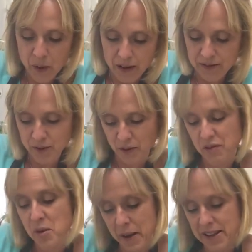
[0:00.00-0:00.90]
Well, it's
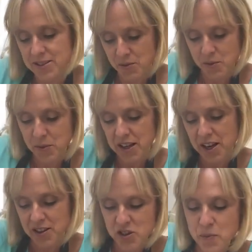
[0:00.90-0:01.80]
not throwback to Cornwall,
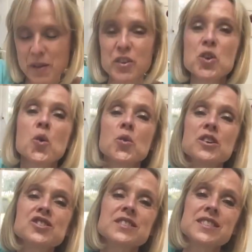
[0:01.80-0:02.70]
but do a bit of a
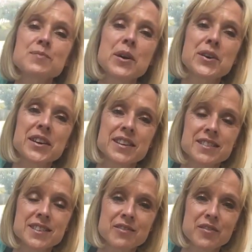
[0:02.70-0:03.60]

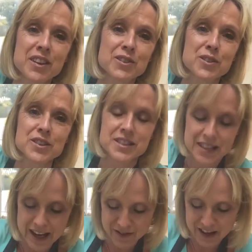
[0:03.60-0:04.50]
Cornish-inspired feel-good
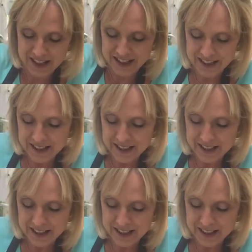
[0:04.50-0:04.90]
series.